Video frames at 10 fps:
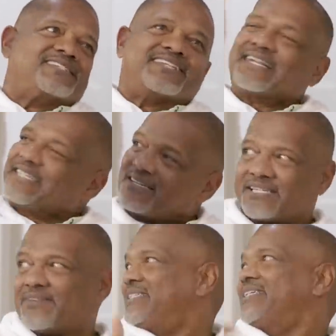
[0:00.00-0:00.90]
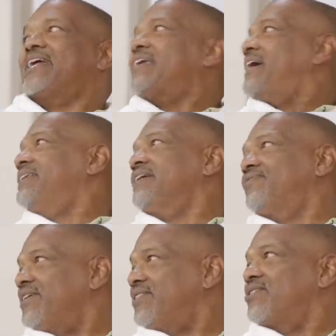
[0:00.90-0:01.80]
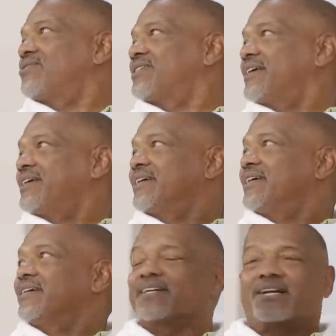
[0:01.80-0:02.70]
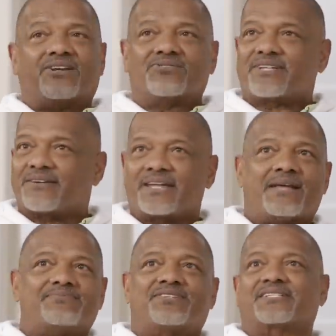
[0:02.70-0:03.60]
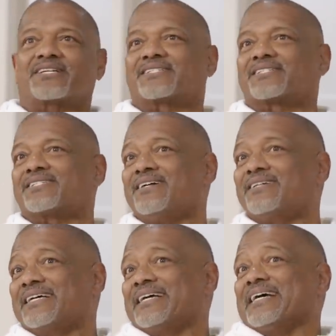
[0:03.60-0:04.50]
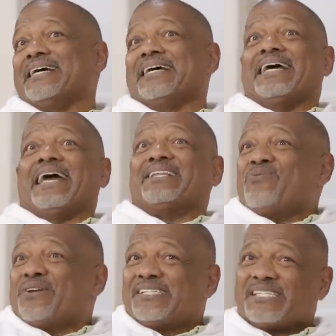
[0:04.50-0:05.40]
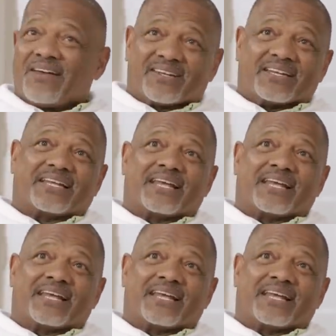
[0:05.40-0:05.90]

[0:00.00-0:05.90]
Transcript: He knocked down 17 out of 19 free throws in a, in a, in a, in a closeout game six against the Suns at 27.